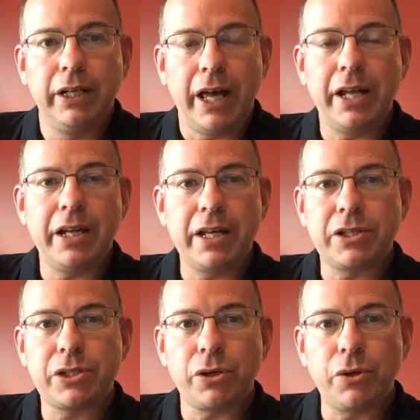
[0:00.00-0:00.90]
and
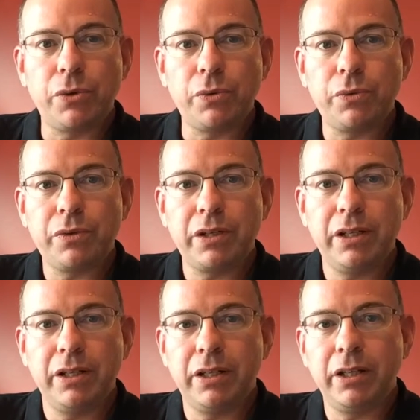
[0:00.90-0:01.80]
so
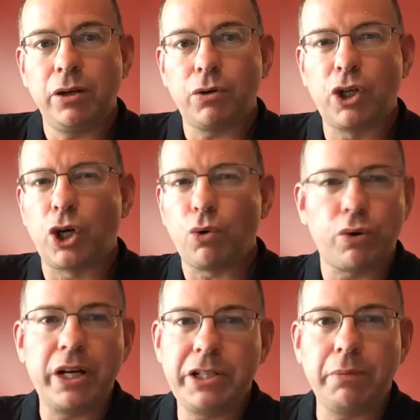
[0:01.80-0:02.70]
go
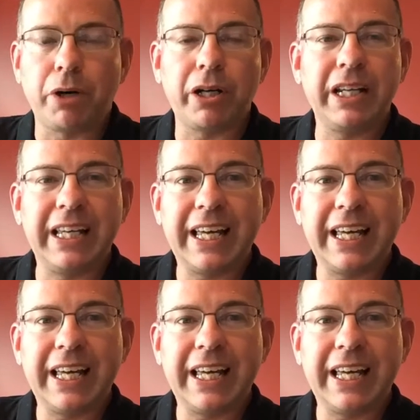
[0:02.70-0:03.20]
crazy marketing.